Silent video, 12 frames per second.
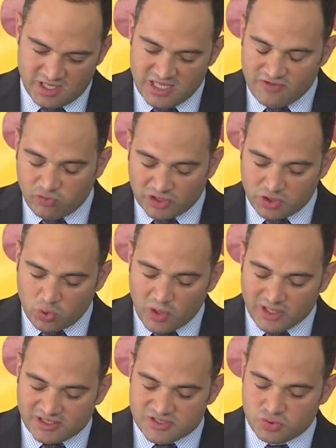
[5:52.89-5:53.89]
If what you
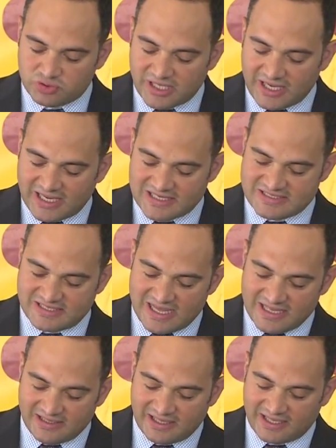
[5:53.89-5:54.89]
want is to take a
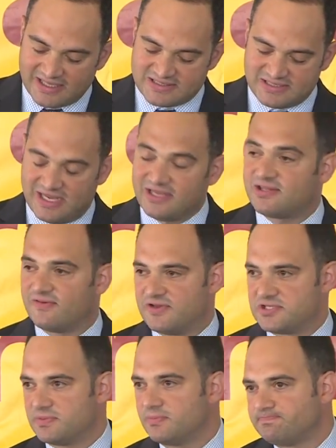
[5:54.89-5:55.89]
stand against
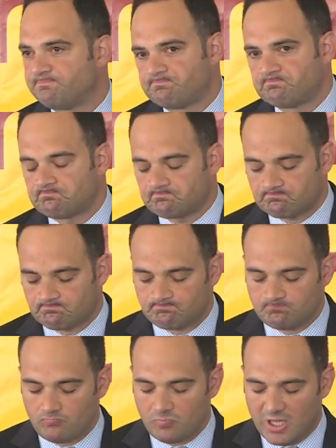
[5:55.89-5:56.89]
nativism,
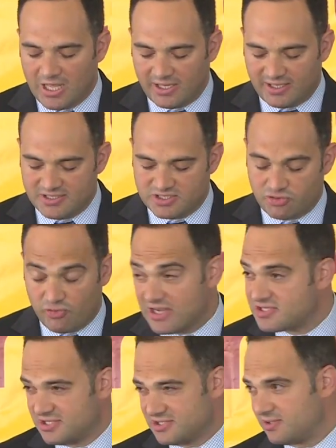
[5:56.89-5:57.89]
against
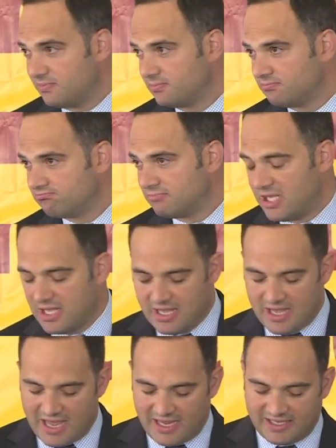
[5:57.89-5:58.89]
racism,
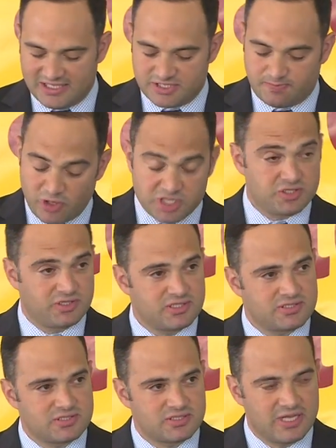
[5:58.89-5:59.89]
against
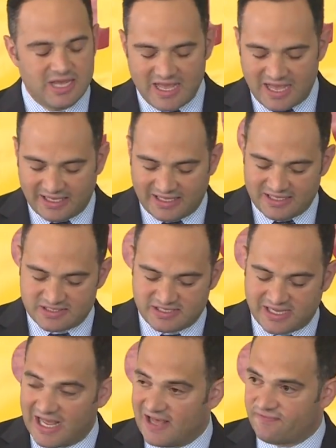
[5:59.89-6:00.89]
prejudice, against
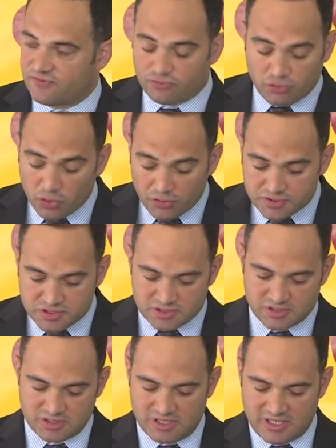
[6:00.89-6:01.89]
half-truths,
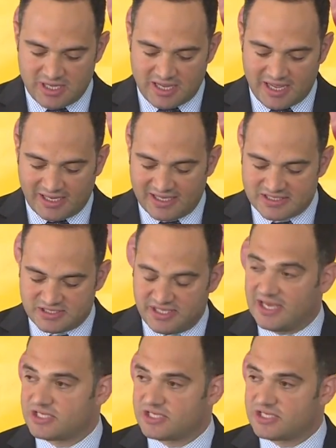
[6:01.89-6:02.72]
against the